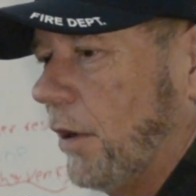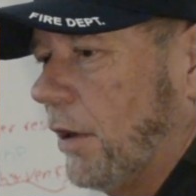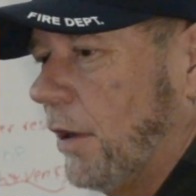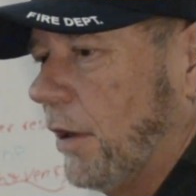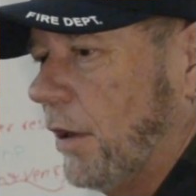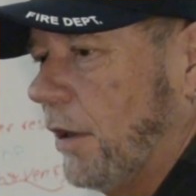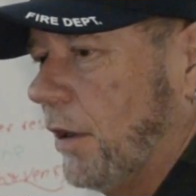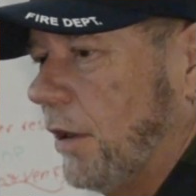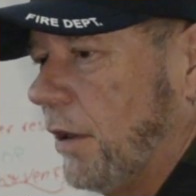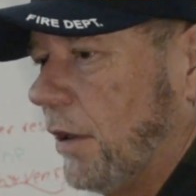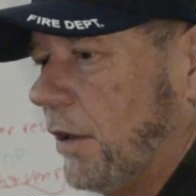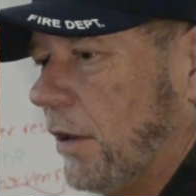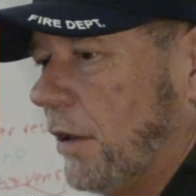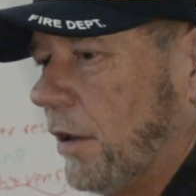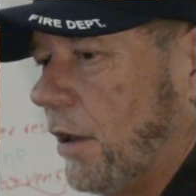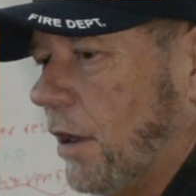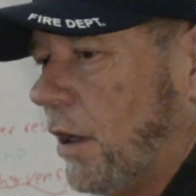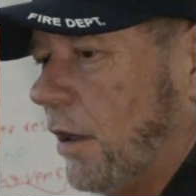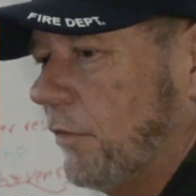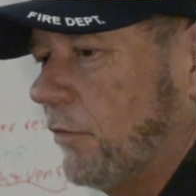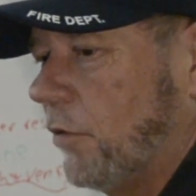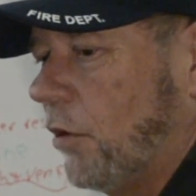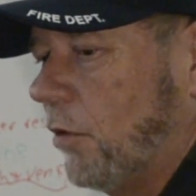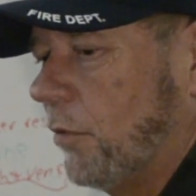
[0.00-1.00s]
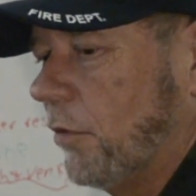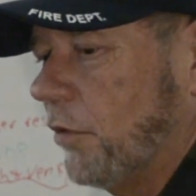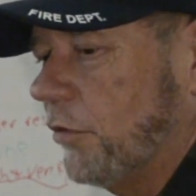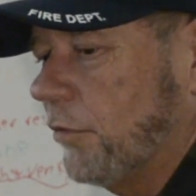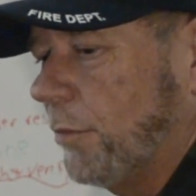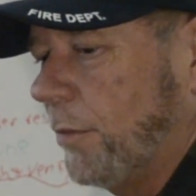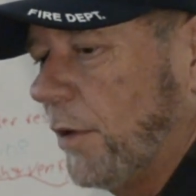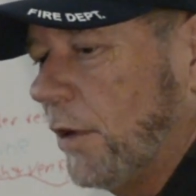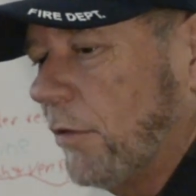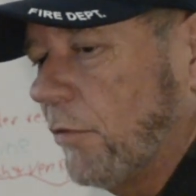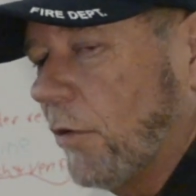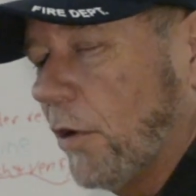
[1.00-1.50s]
I've
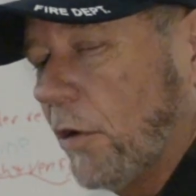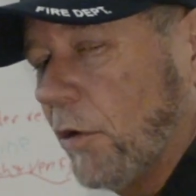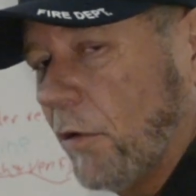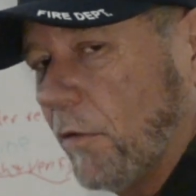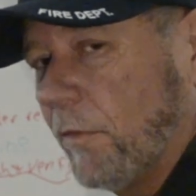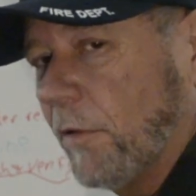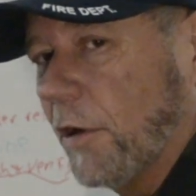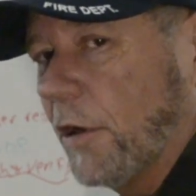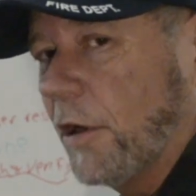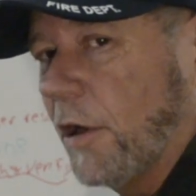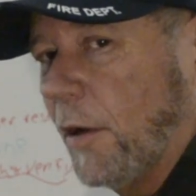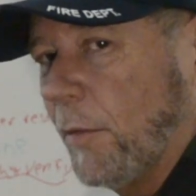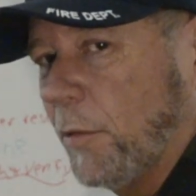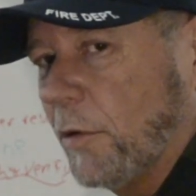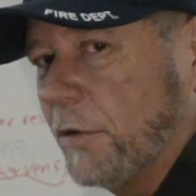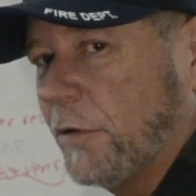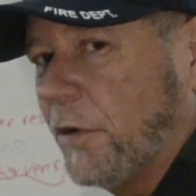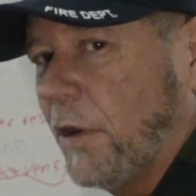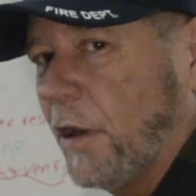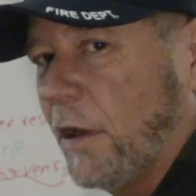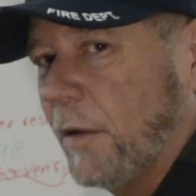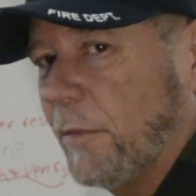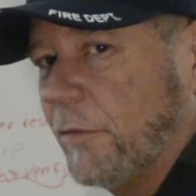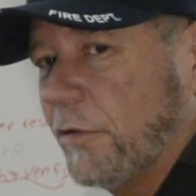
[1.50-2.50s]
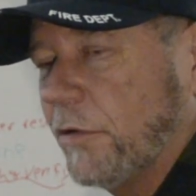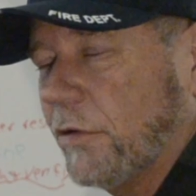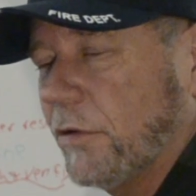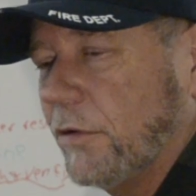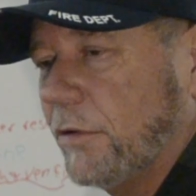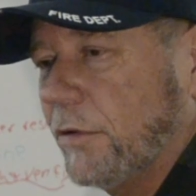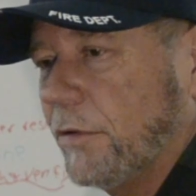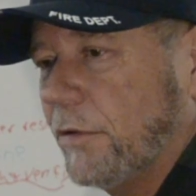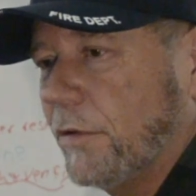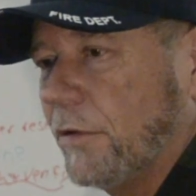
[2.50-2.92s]
almost been run over a couple times